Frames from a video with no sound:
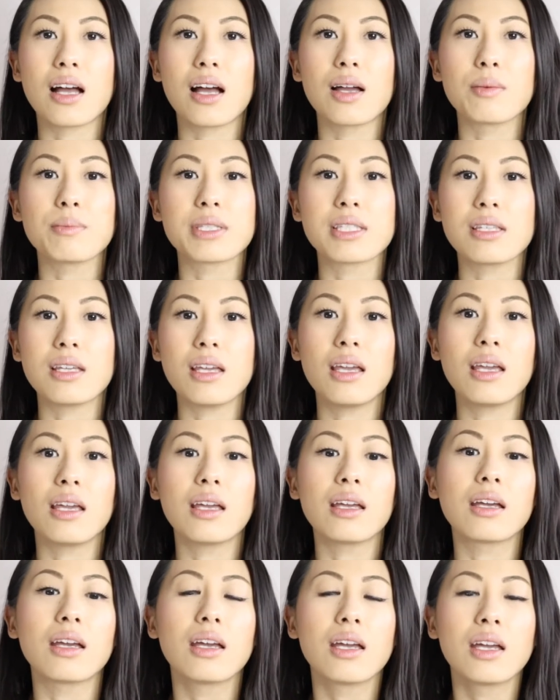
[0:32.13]
I'm
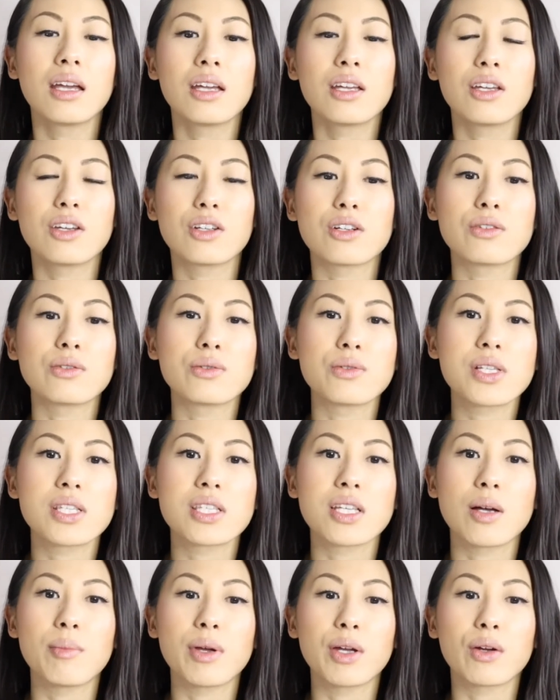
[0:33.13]
seeing, you know,
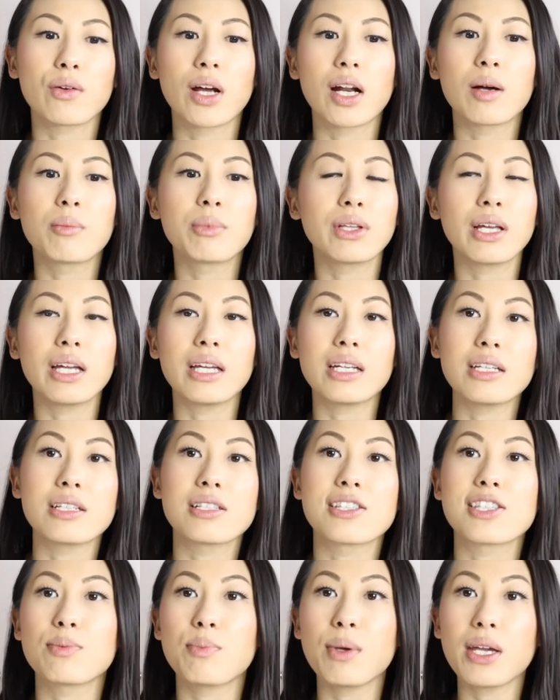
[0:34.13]
some incredible
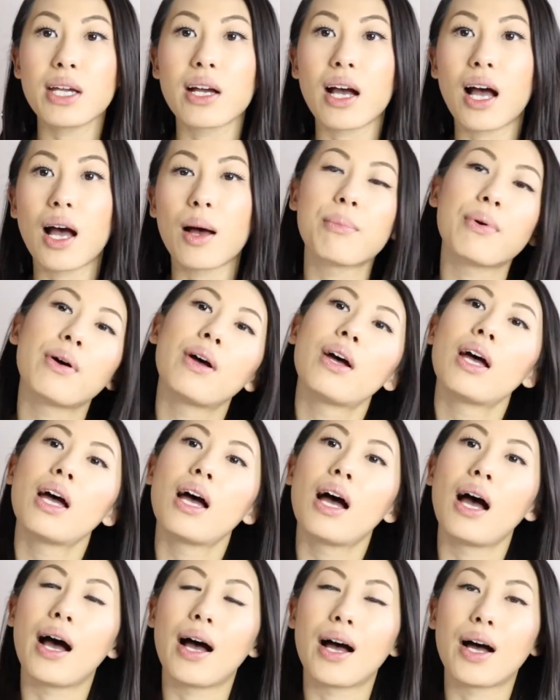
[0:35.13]
ladies speak up
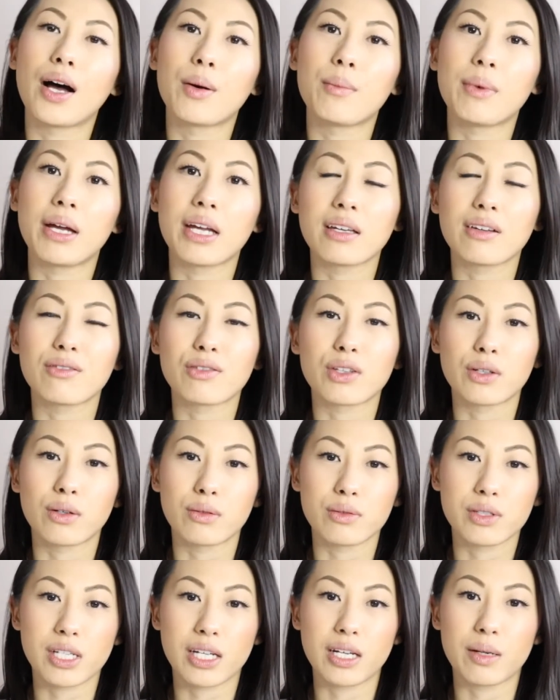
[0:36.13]
um, and give their
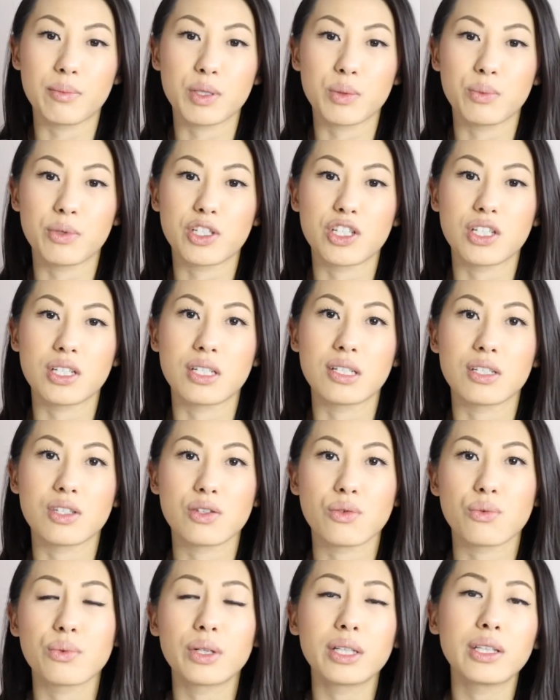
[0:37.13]
own tips, which
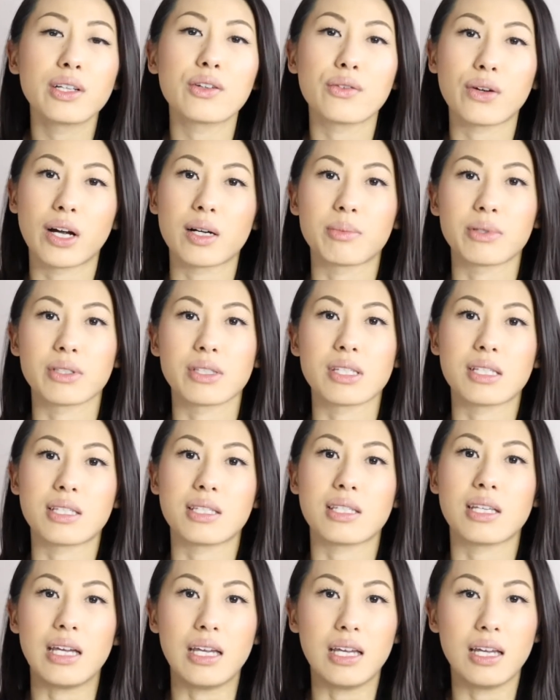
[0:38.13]
is really incredible to
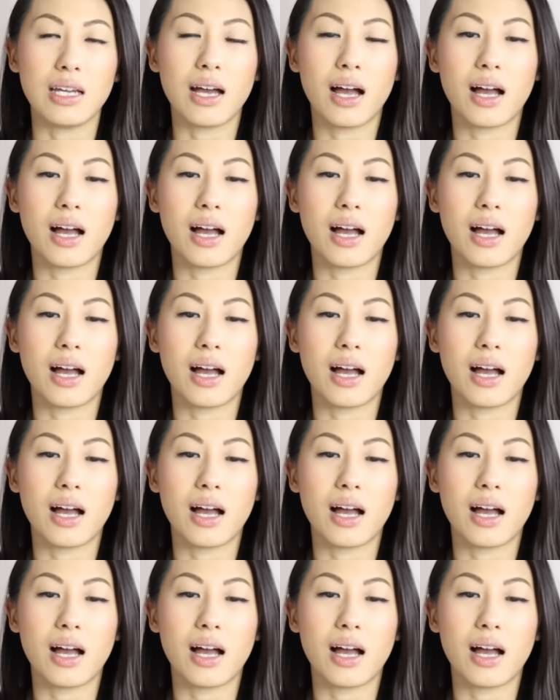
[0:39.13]
see.